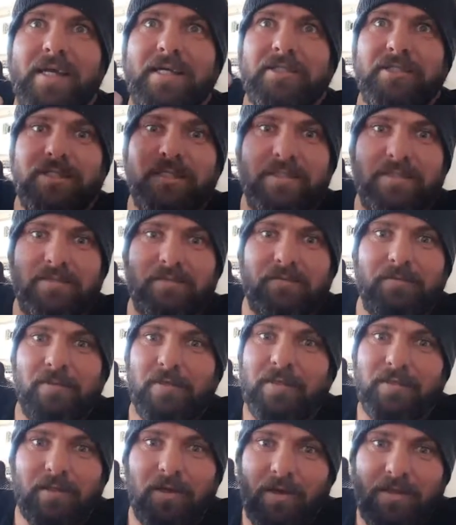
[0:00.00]
actually,
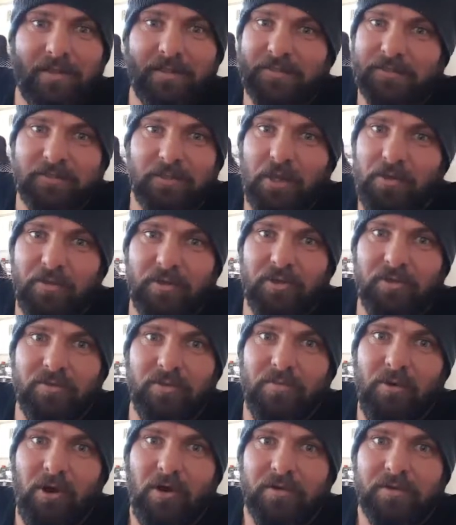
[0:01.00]
it's nowhere on
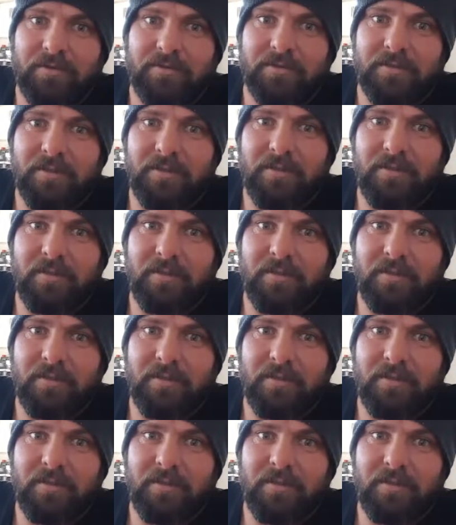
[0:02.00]
the box.